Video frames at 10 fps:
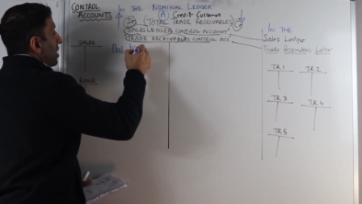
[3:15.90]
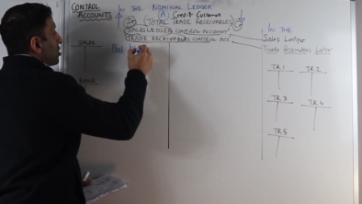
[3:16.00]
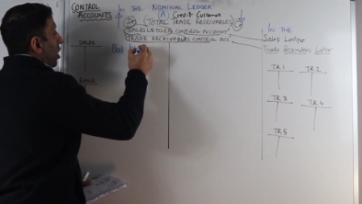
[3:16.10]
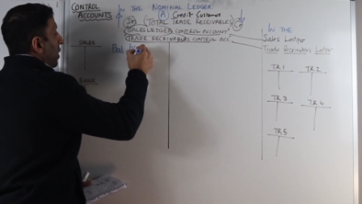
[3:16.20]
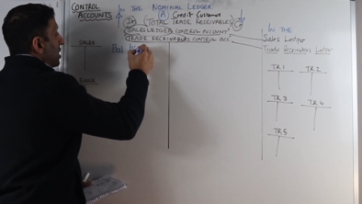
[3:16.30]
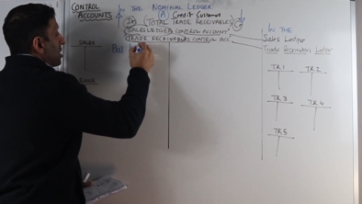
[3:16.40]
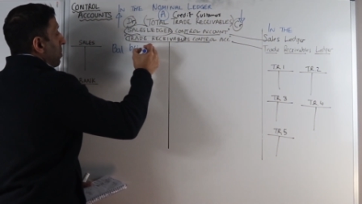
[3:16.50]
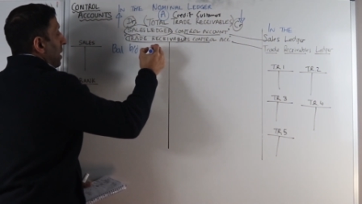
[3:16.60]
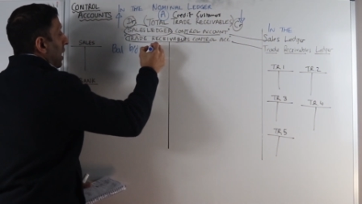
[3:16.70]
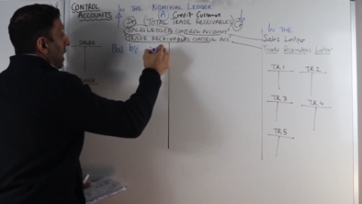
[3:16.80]
is going
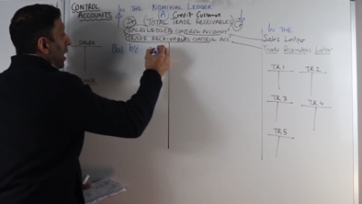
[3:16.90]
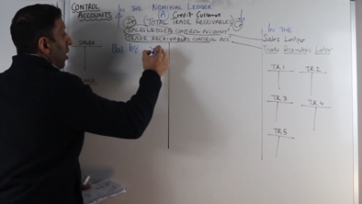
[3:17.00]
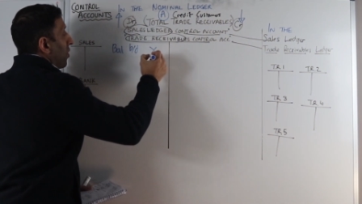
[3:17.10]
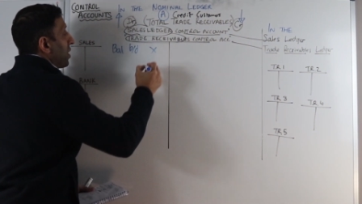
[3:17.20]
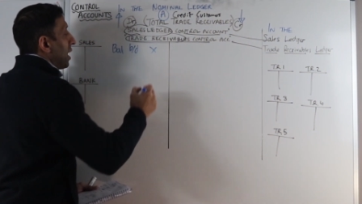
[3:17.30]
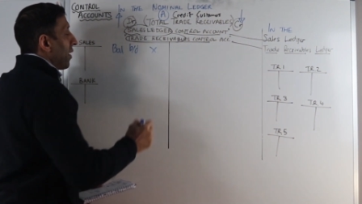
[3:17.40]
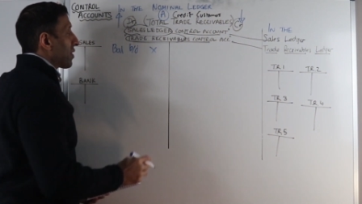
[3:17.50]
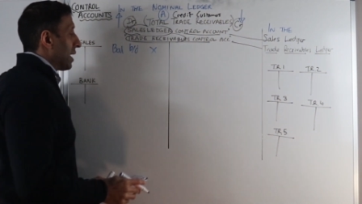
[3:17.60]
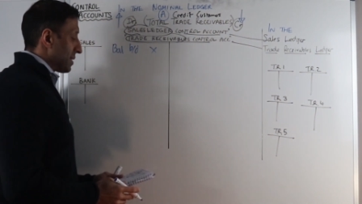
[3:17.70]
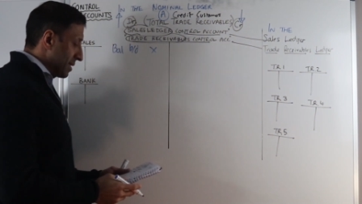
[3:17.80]
to be here on the
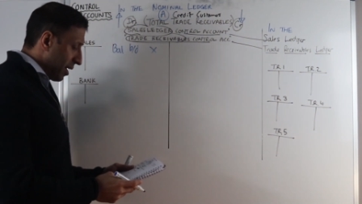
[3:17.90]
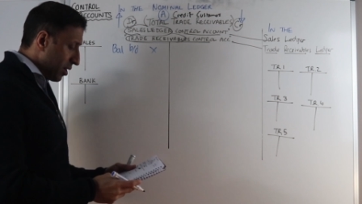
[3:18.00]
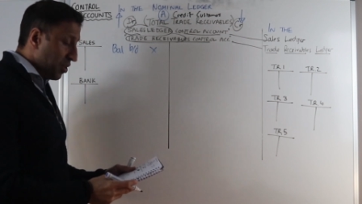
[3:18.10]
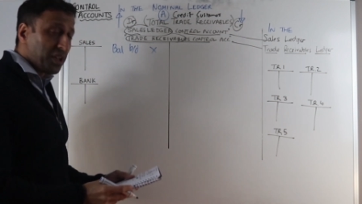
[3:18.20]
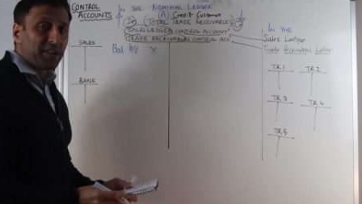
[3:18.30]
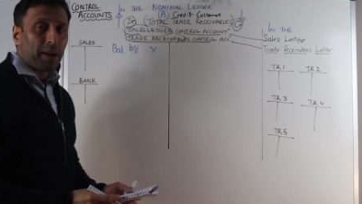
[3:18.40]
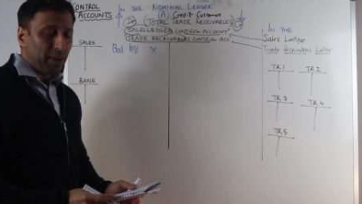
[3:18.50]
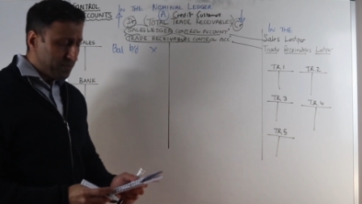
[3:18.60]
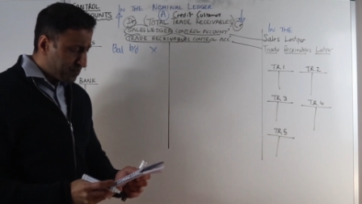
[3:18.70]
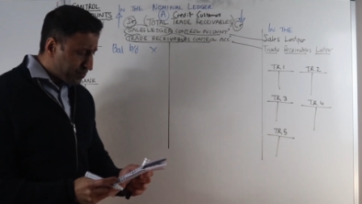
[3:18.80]
left hand side on the
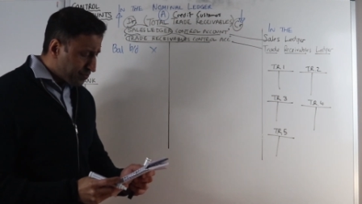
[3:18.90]
debit.